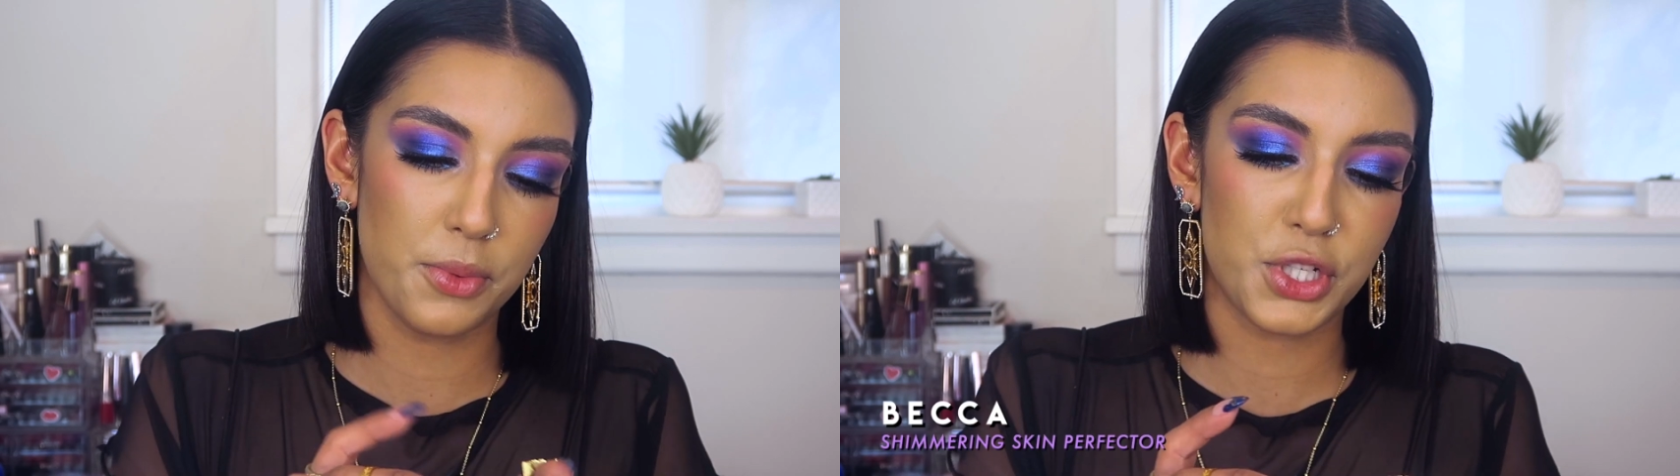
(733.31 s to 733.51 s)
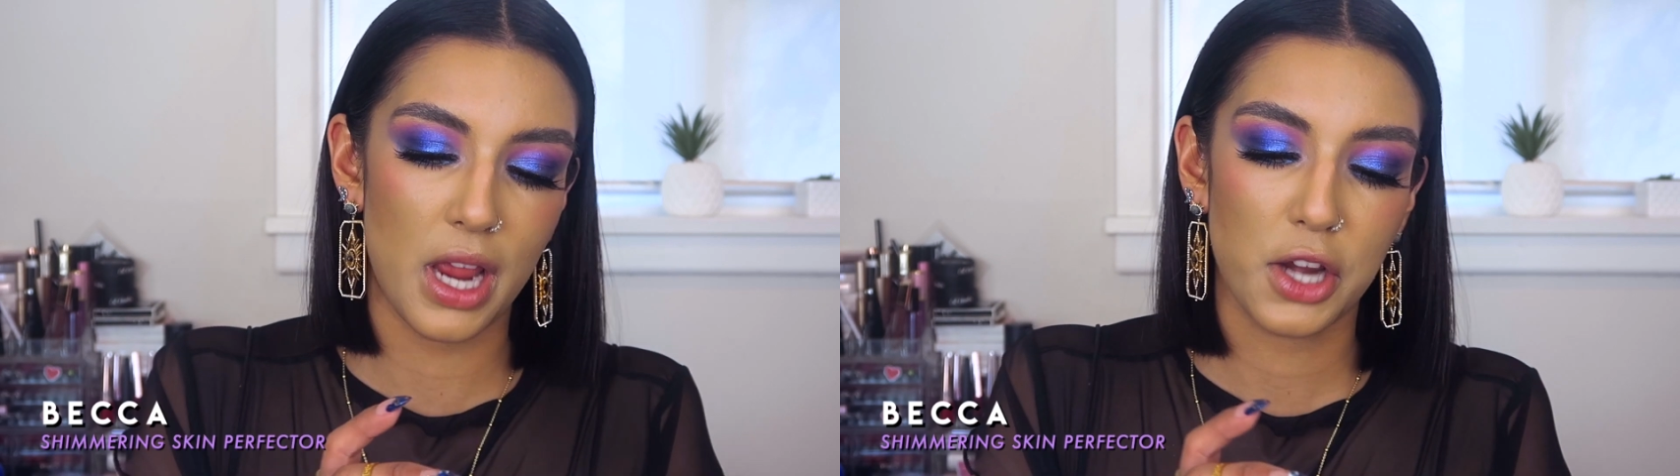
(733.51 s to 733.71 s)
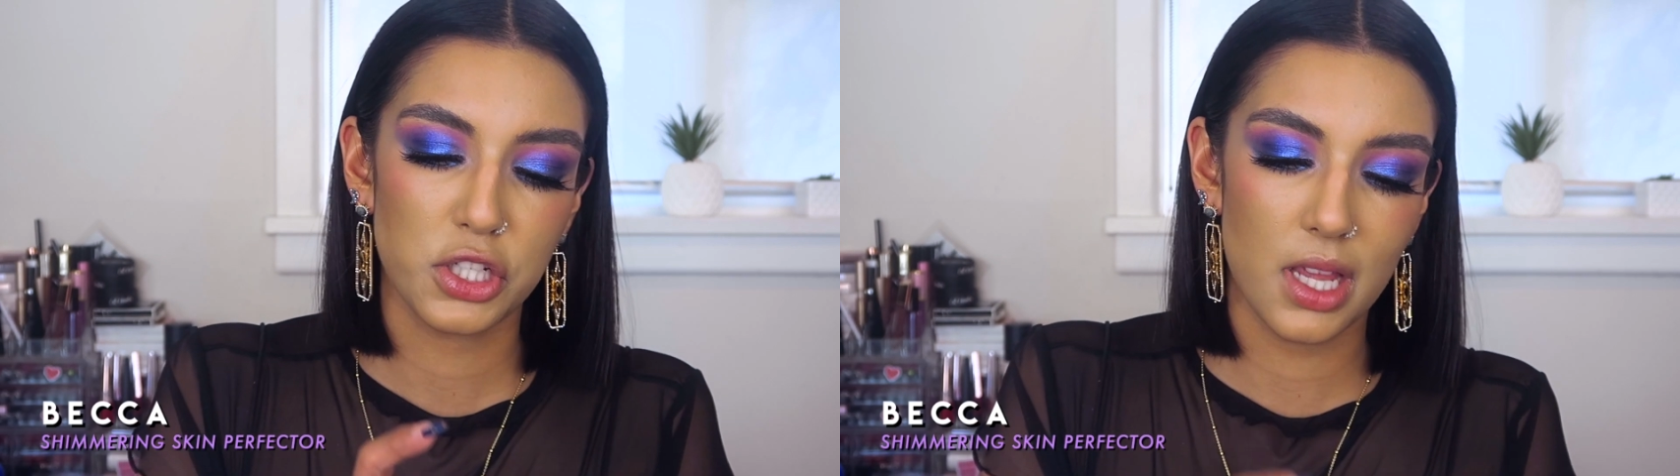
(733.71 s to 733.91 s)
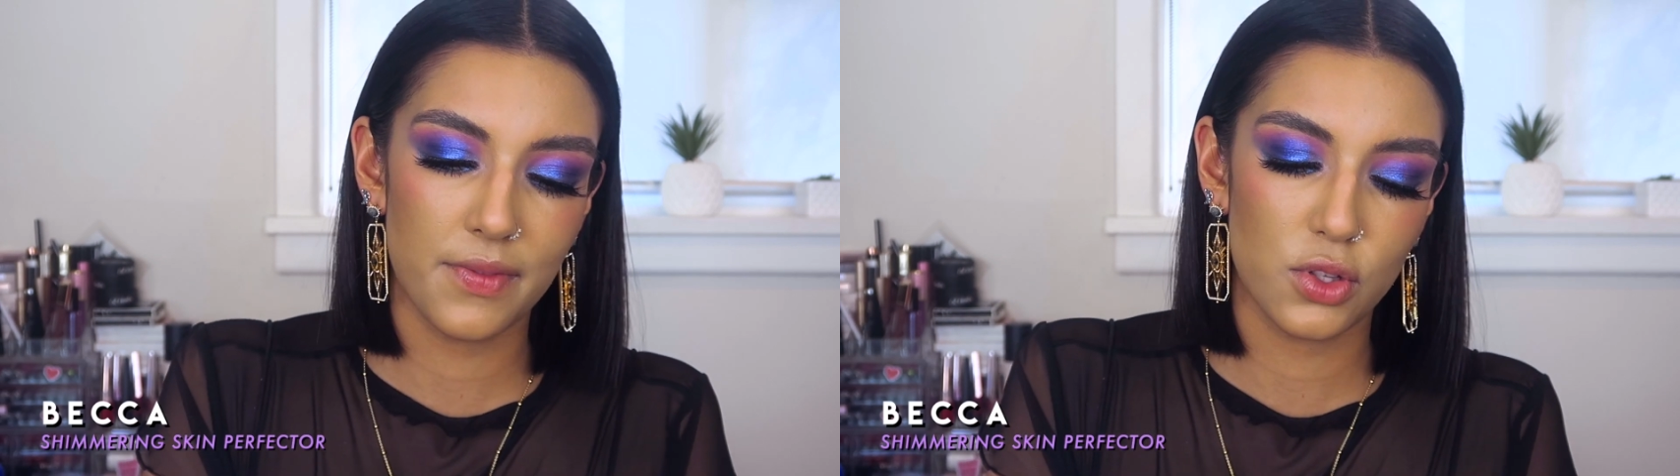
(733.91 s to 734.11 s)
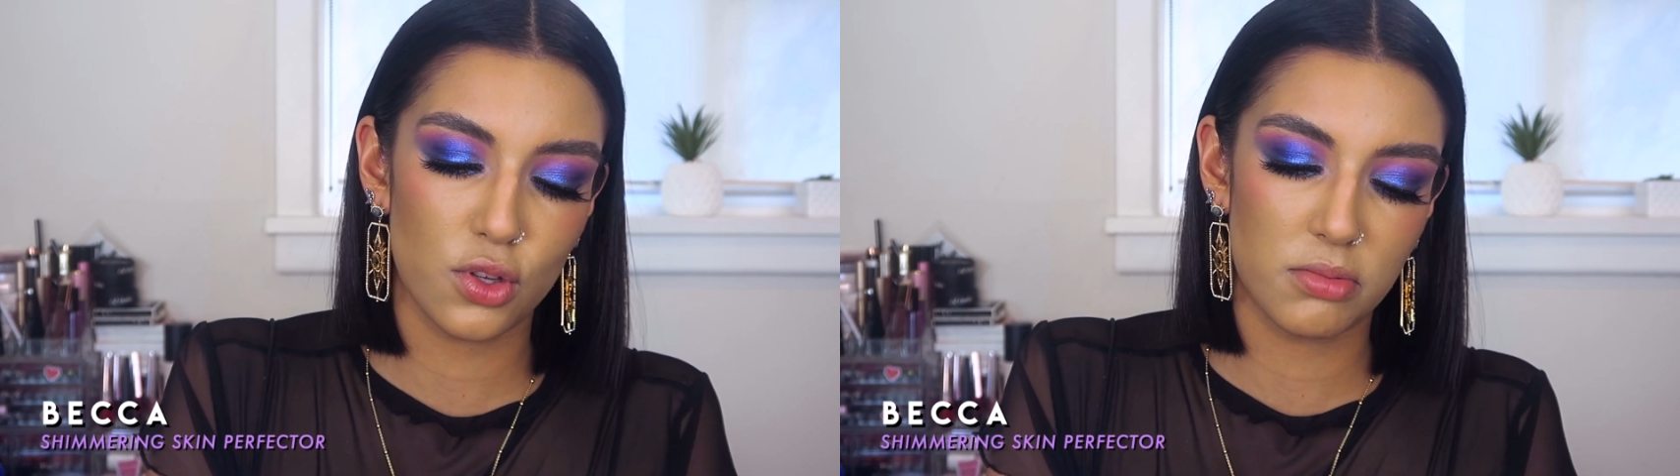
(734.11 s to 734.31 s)
which I actually
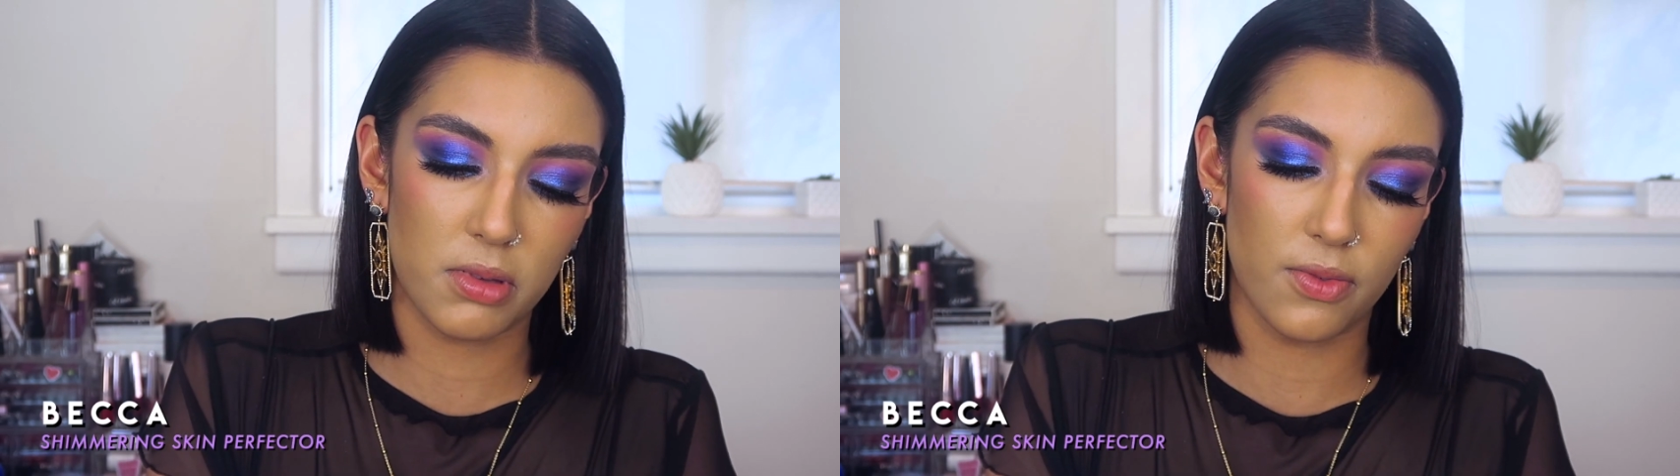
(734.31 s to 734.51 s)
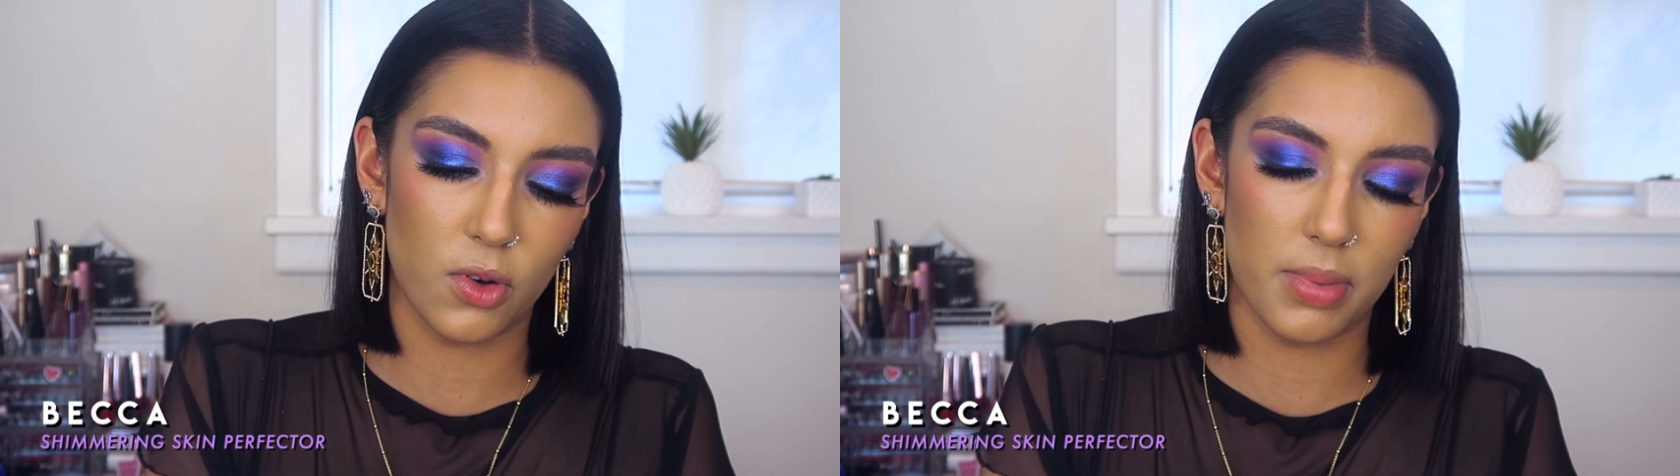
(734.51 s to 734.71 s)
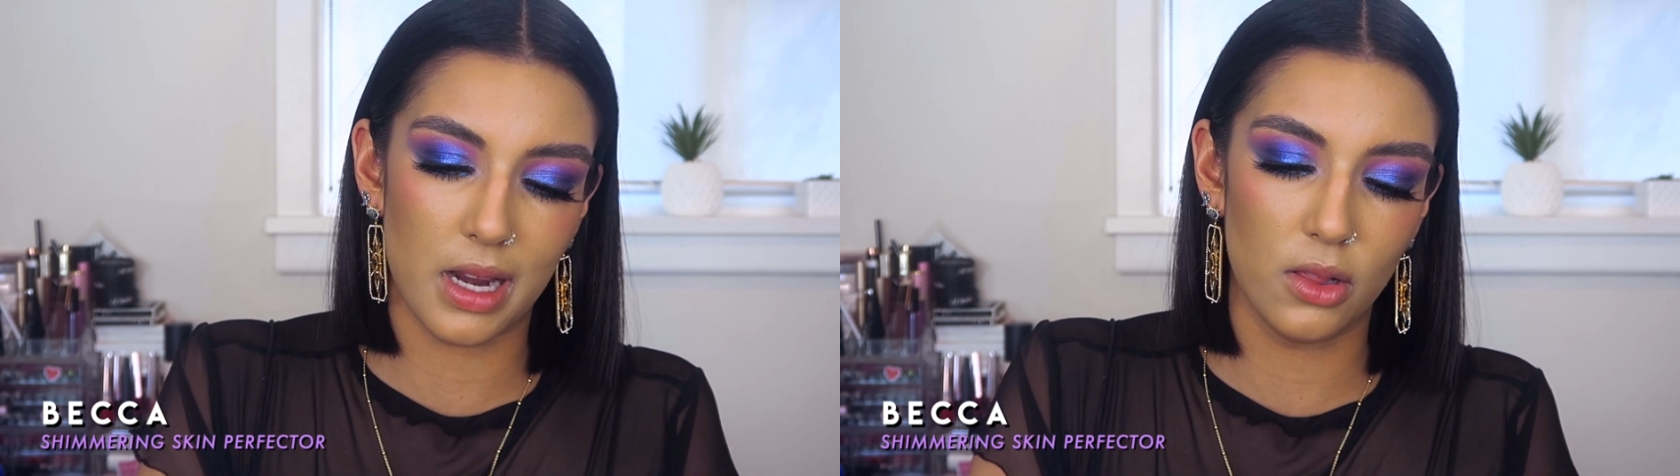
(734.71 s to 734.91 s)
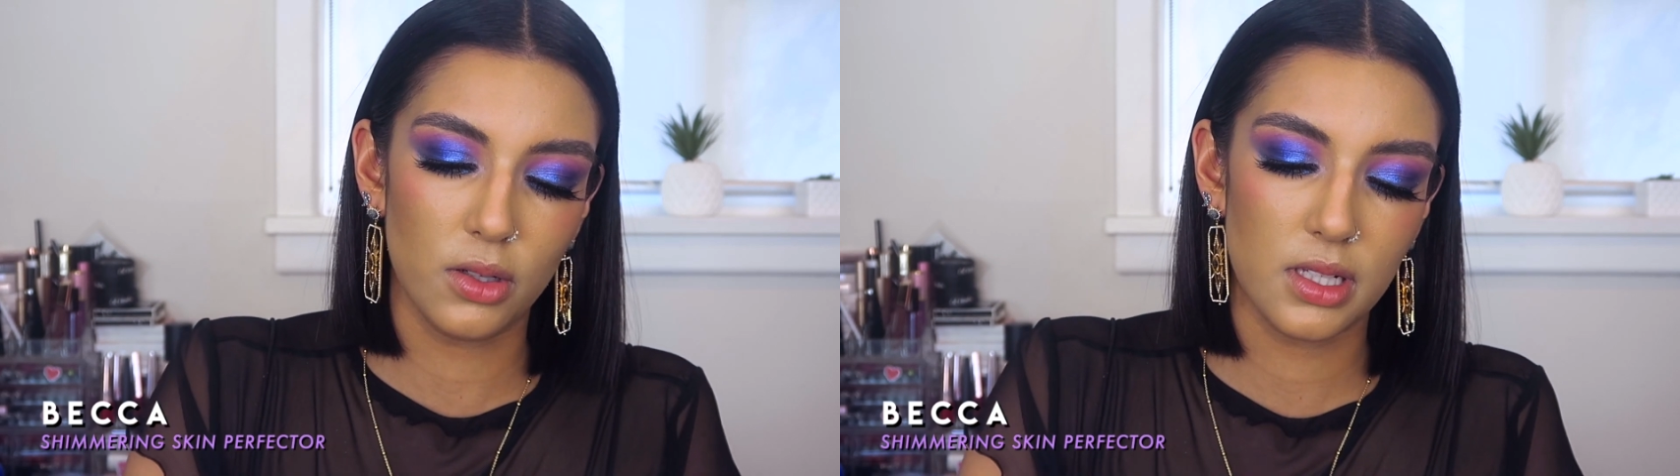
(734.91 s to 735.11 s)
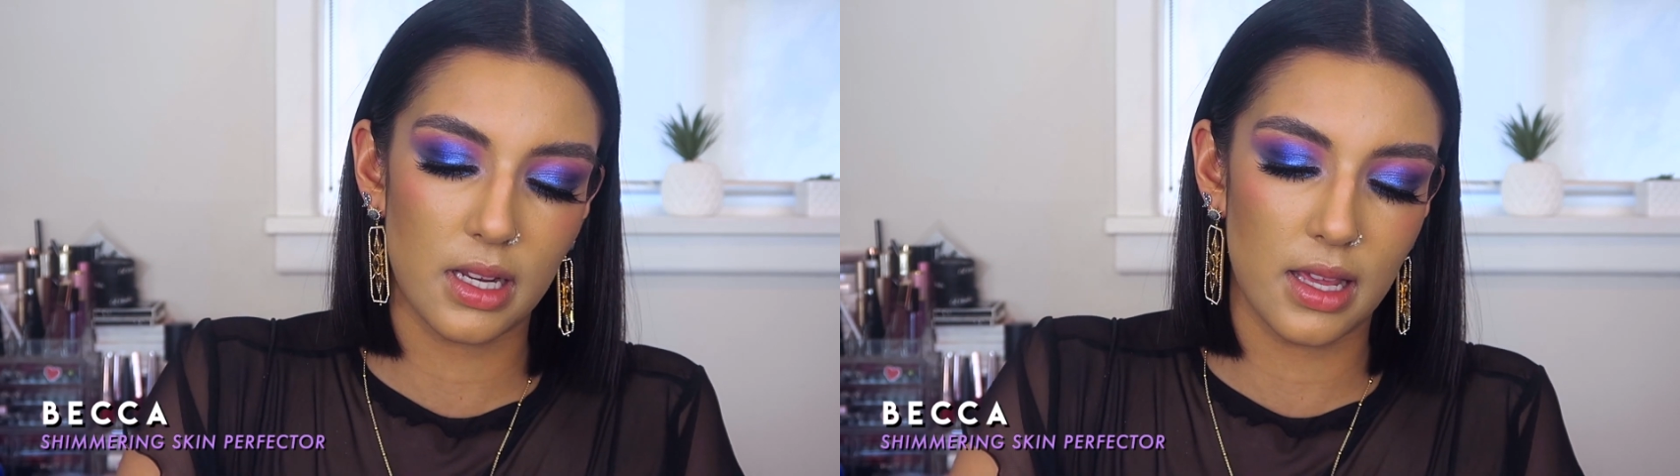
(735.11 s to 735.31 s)
haven't used before, but I
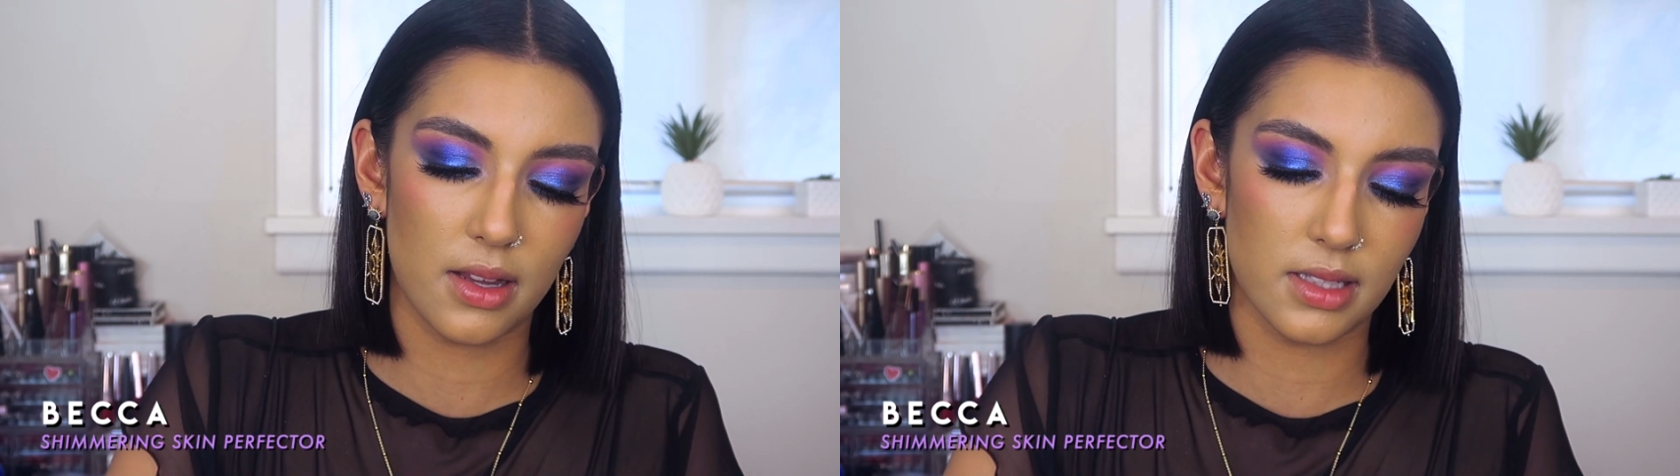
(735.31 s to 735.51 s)
looked at it and